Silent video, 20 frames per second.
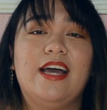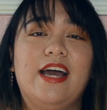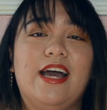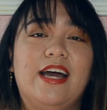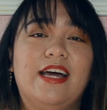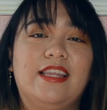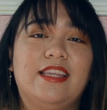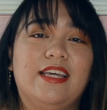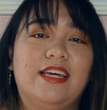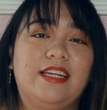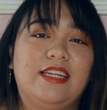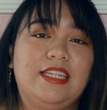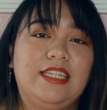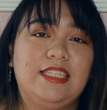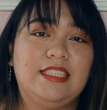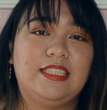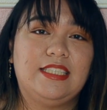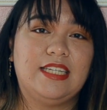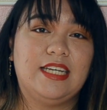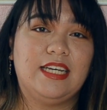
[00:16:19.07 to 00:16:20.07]
and then
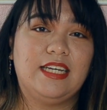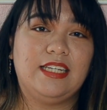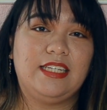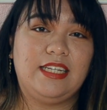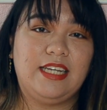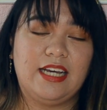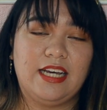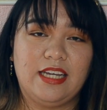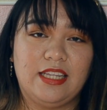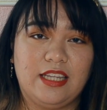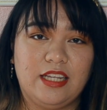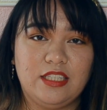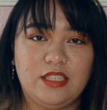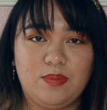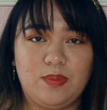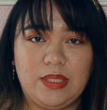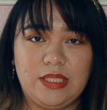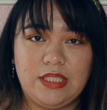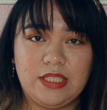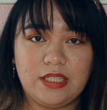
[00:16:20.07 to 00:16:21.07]
he said, yeah, that's
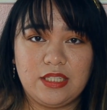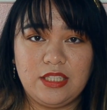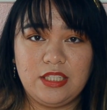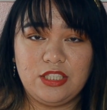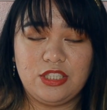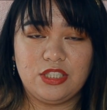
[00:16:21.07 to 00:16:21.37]
basically